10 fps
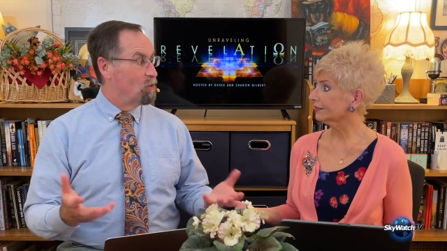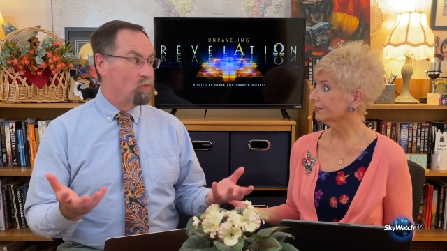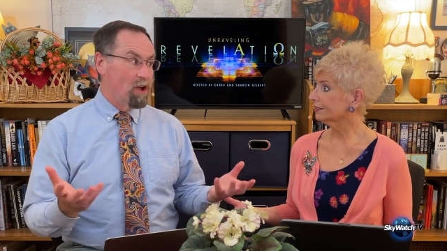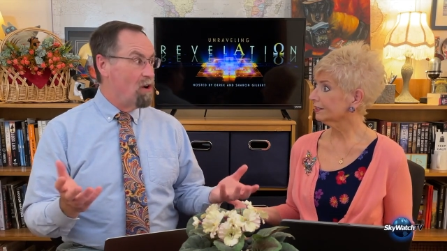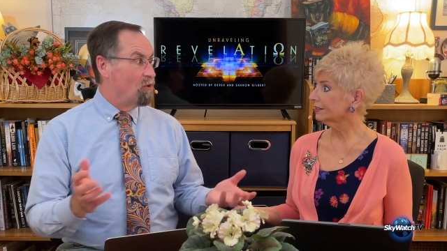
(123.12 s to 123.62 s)

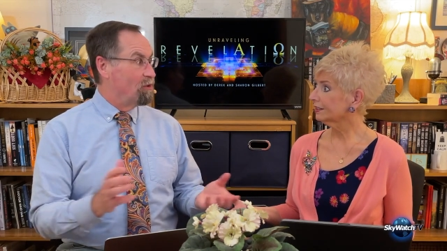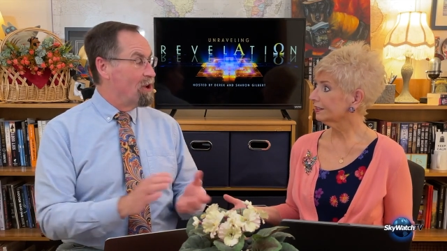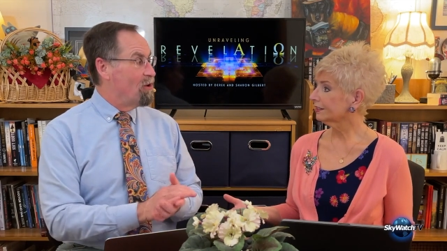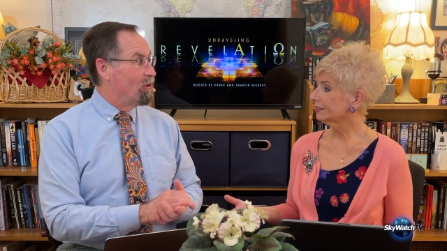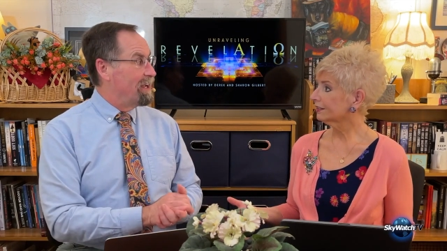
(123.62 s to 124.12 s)
Speaker 1: No,
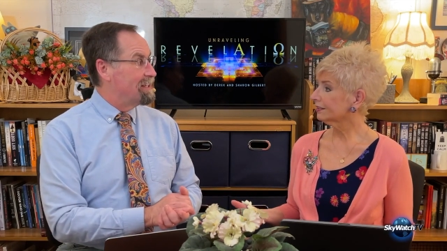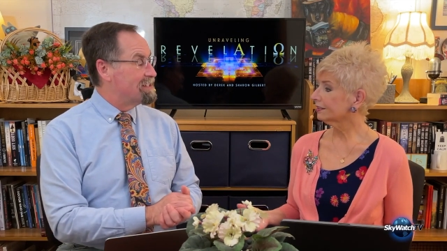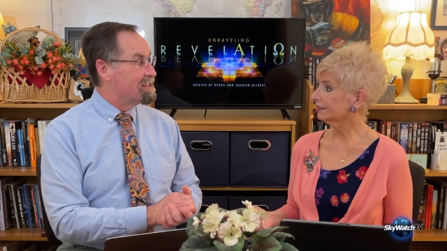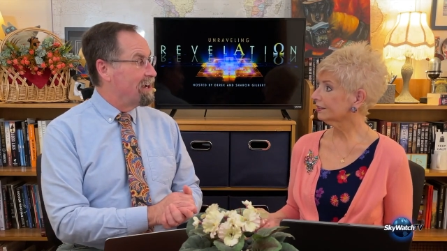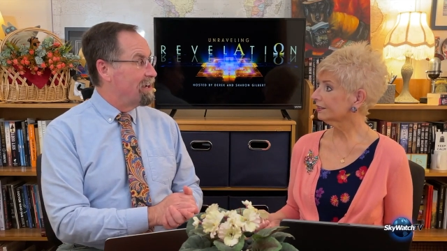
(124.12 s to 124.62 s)
no.
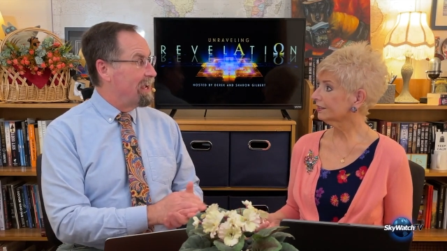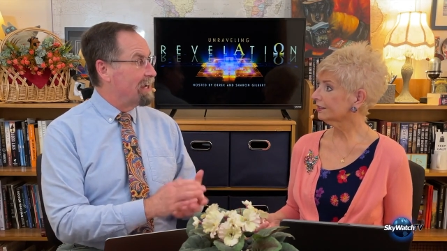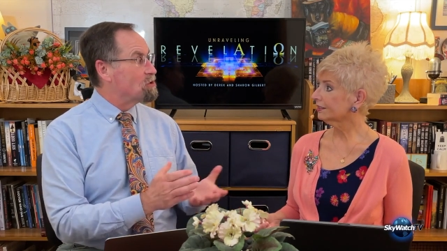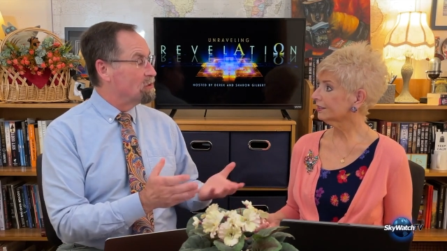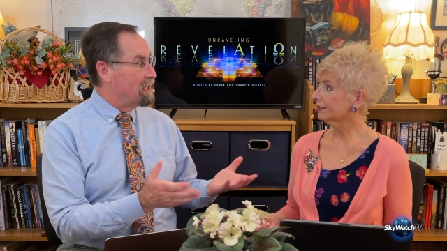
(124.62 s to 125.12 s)
It's uh,
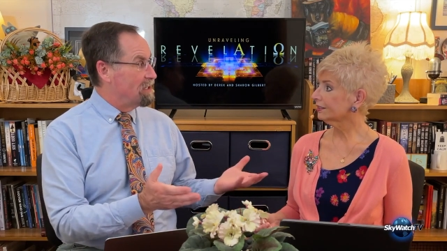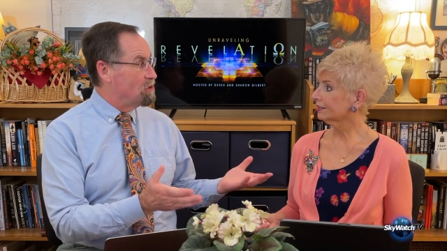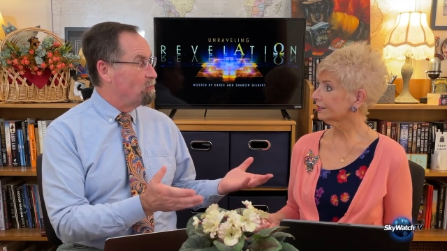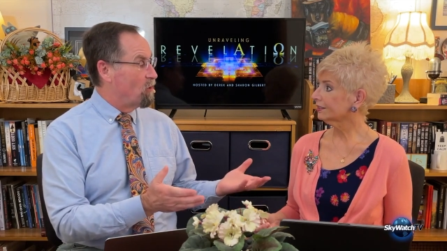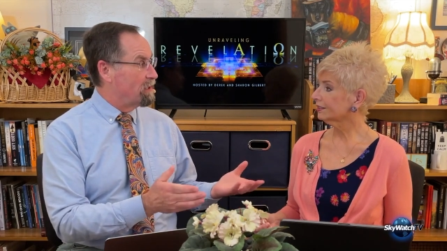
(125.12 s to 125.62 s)
actually, as
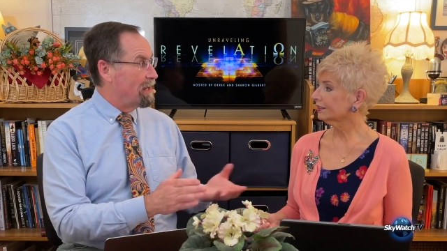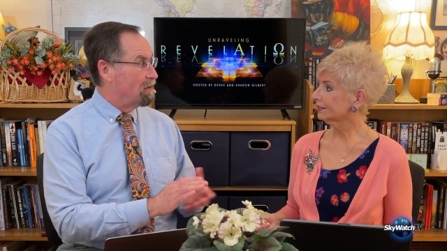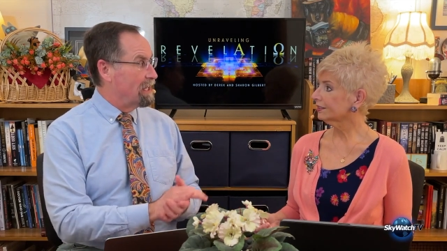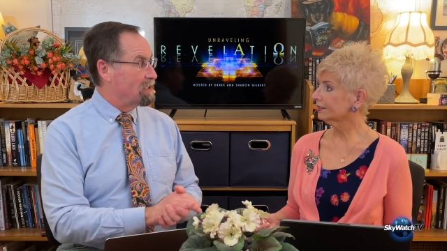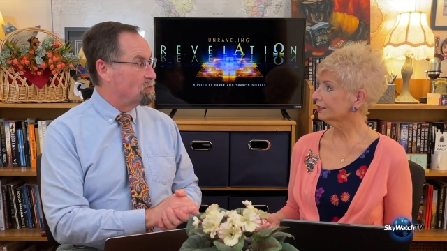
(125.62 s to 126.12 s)
you pointed
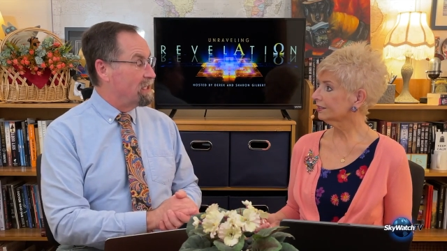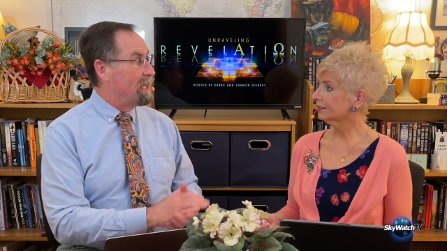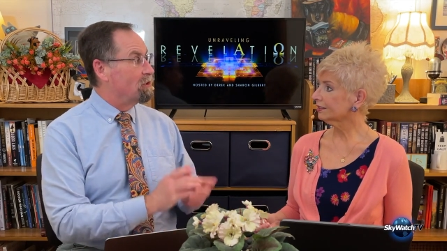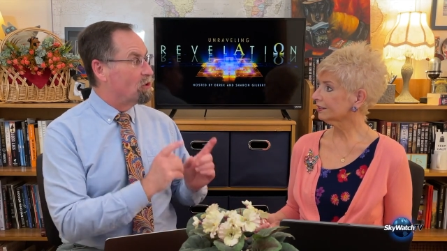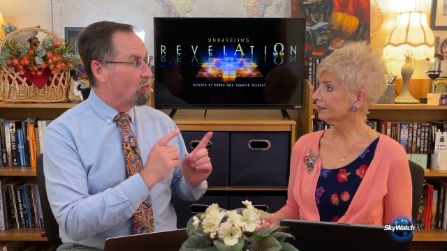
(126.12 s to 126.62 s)
out last week,
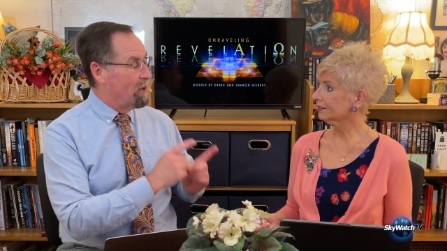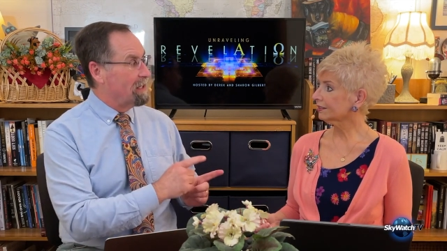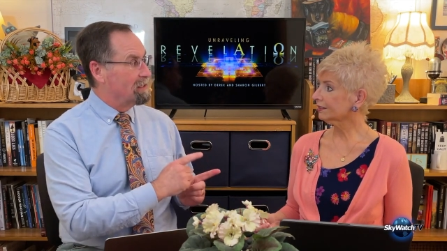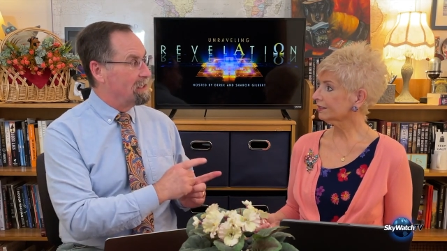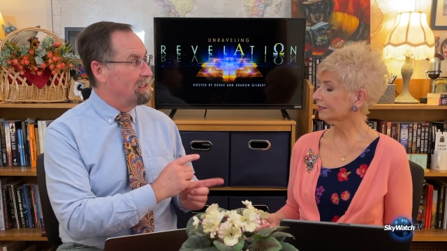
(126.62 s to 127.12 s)
and
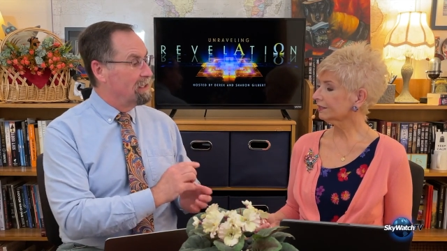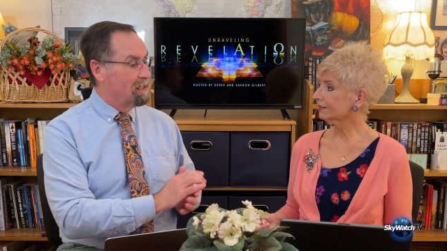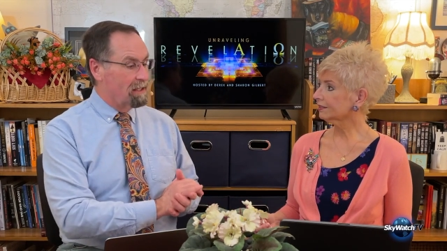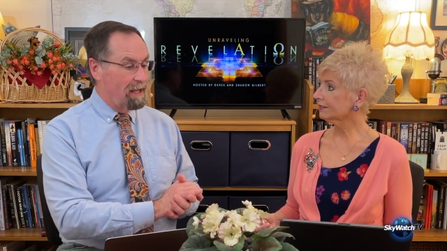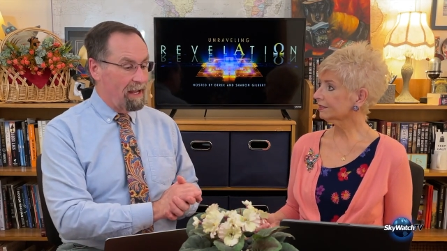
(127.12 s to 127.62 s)
correctly,
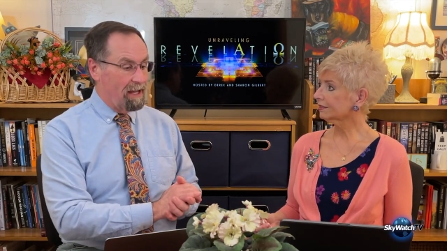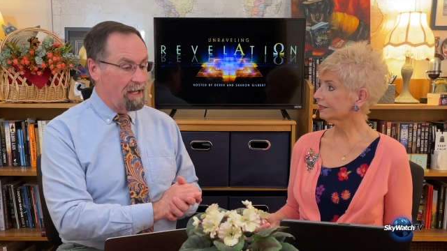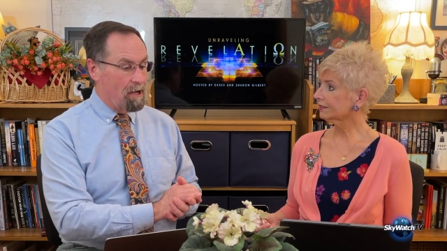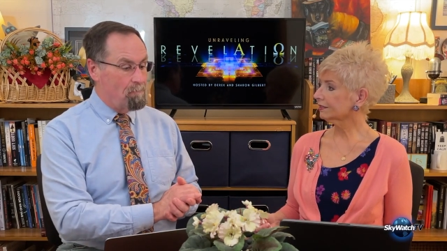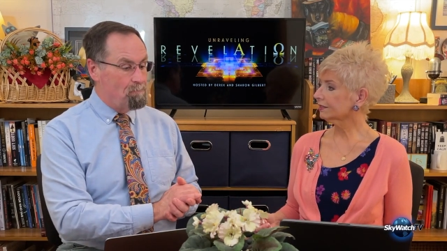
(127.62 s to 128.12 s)

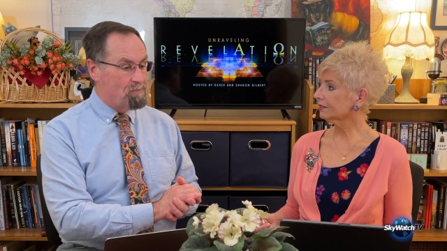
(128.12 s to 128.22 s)
a uh,